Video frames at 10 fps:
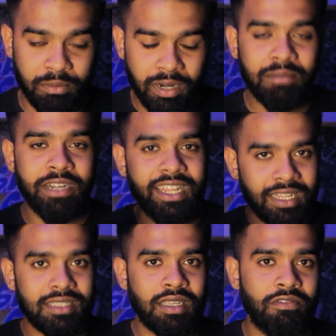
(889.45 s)
but I'm taking it
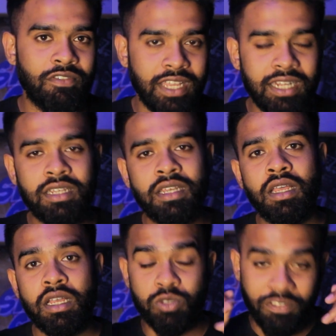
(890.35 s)
somewhere.
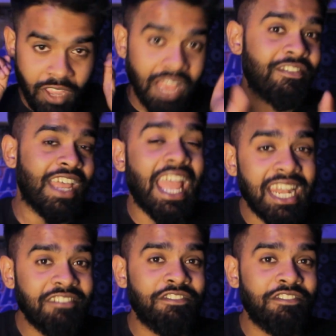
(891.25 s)
So, if you have any